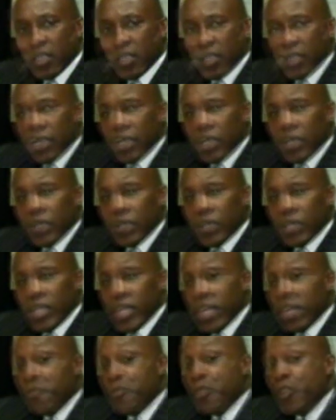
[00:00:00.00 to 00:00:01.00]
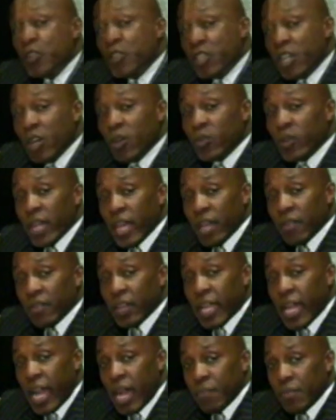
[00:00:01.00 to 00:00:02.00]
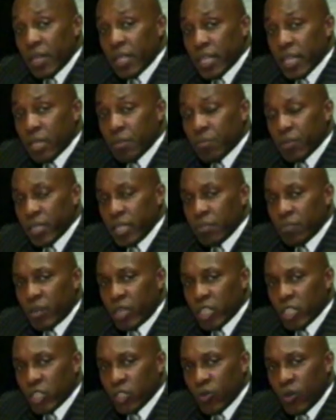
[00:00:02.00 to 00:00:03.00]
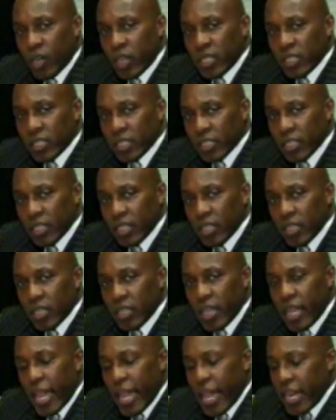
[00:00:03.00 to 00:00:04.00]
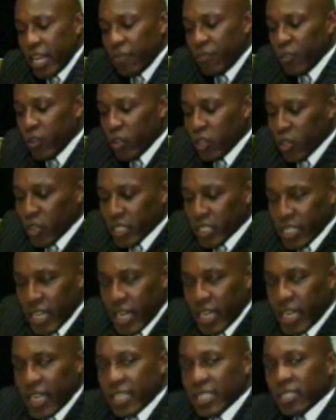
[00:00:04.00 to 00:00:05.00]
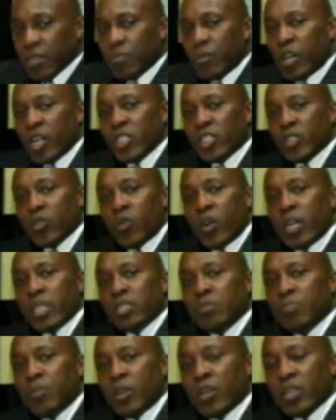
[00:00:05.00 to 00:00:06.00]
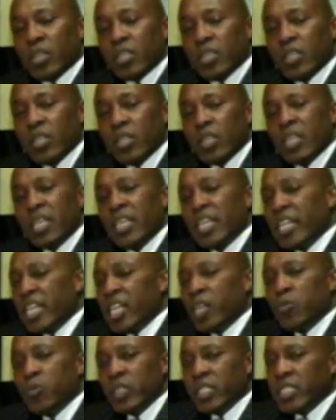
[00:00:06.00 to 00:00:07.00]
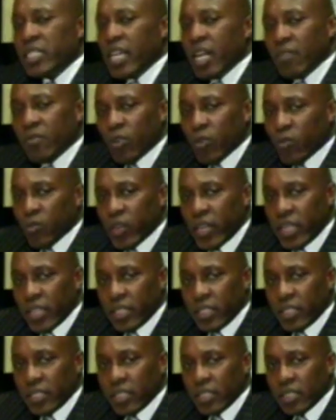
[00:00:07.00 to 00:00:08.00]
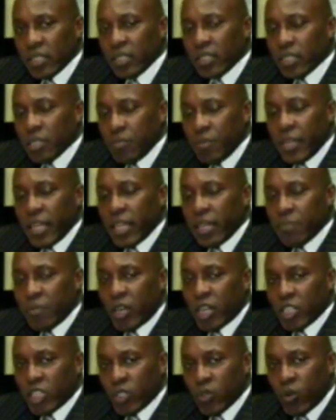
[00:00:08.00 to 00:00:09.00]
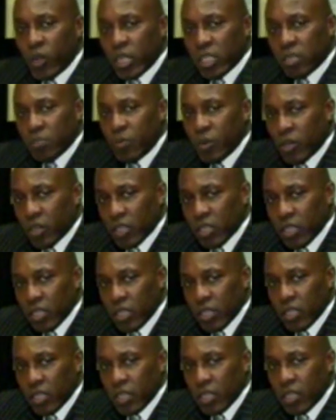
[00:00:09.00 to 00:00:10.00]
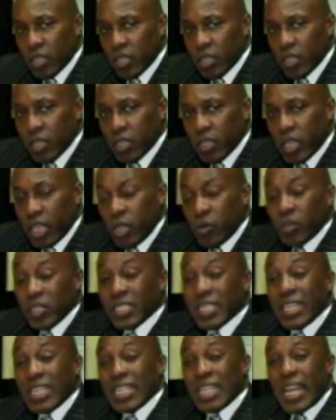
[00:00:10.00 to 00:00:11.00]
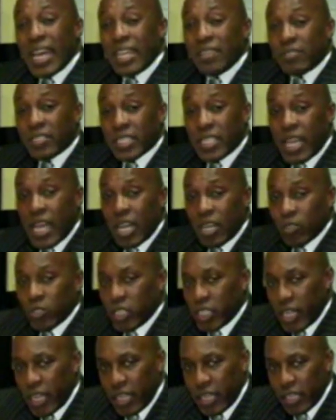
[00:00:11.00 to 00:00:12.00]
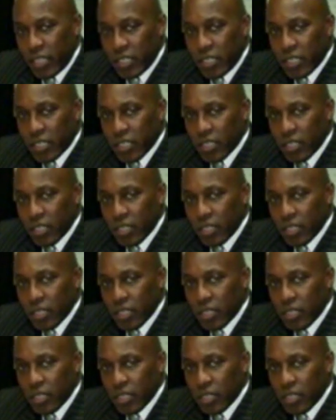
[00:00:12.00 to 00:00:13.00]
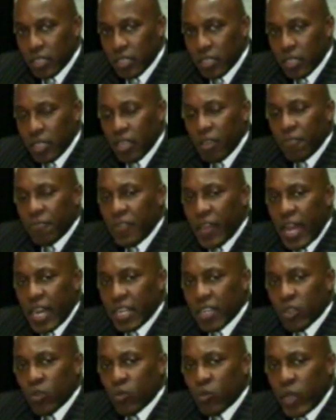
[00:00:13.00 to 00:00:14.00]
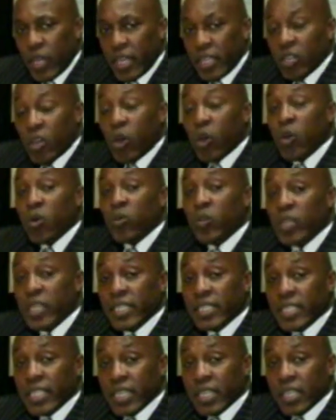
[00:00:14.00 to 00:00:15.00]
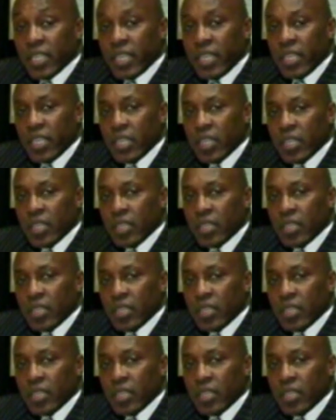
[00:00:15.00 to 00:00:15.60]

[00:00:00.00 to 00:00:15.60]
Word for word: So if you don't have a copy of the complete martial artist, and if you looked at it as a martial arts book, it was never written to be a martial arts book. It was a lifestyle change. Finding a way to holistically